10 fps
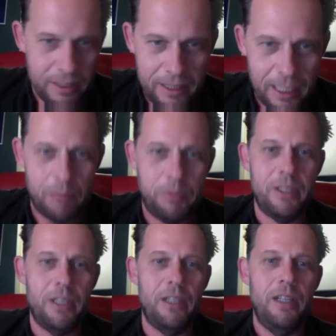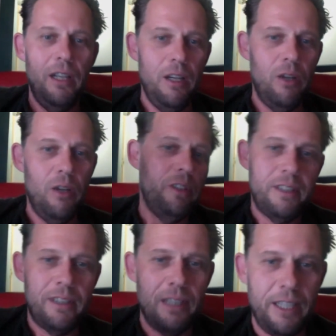a sculpture or
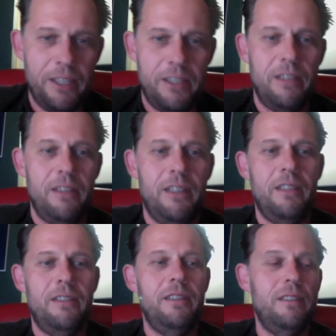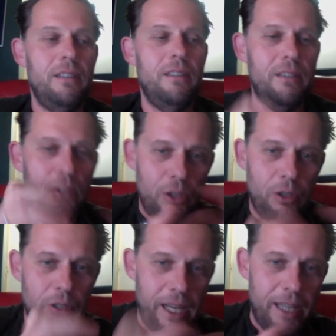installation. Yes, it's in
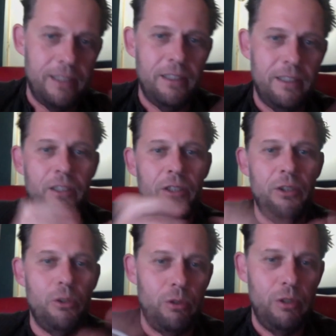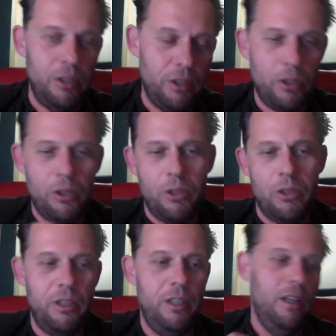your hands, in your